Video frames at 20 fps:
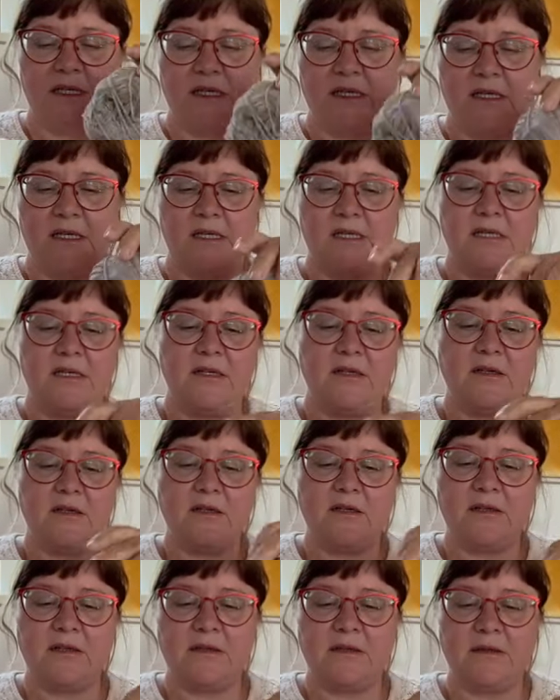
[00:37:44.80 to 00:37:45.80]

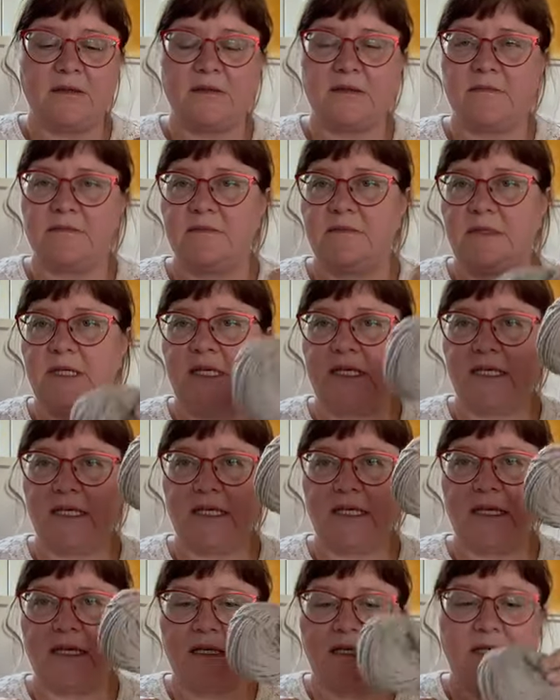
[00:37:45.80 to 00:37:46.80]
another
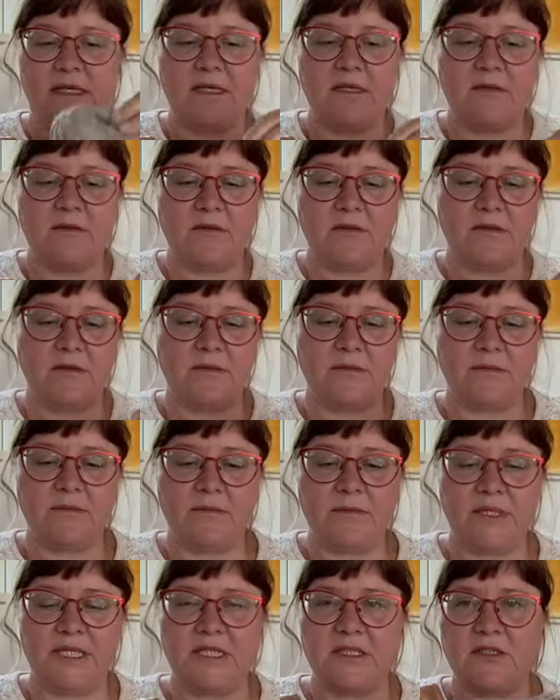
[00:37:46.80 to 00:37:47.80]
khaki or
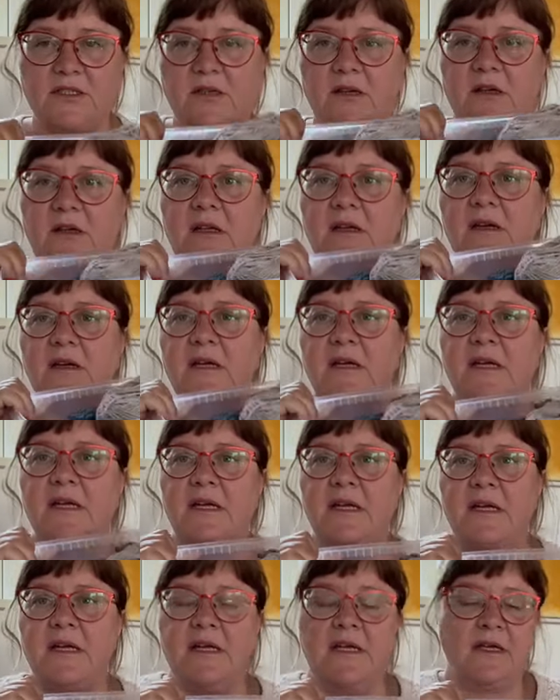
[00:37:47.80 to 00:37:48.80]
beige color,
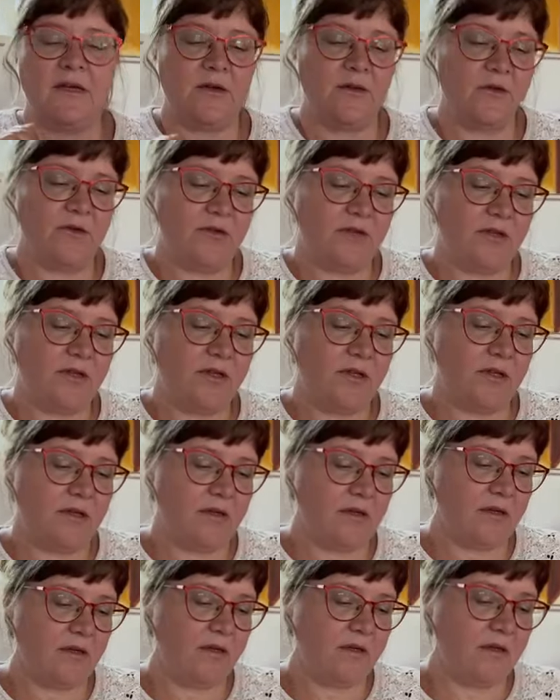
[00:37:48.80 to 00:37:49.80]
earthy
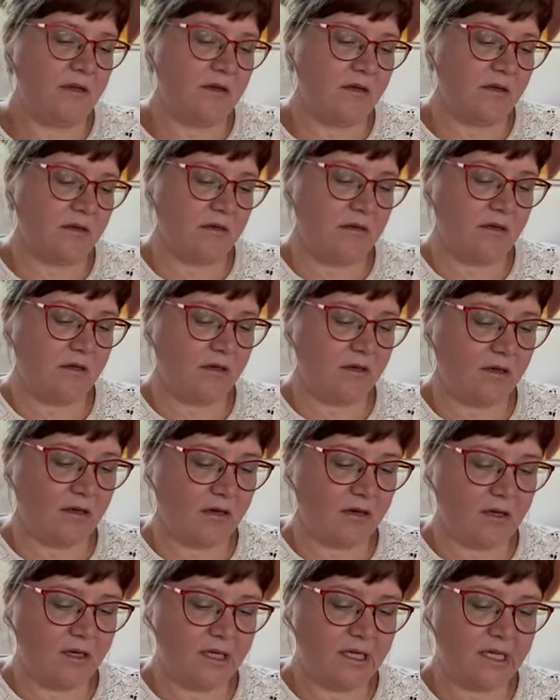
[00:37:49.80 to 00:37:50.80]

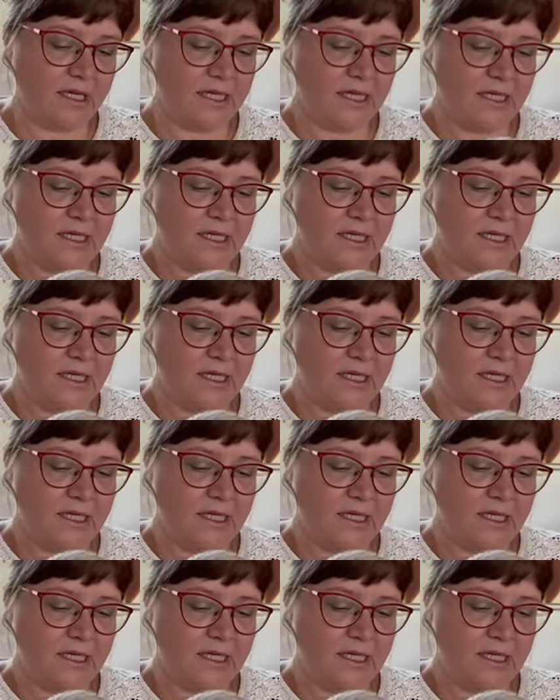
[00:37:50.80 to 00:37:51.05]
color,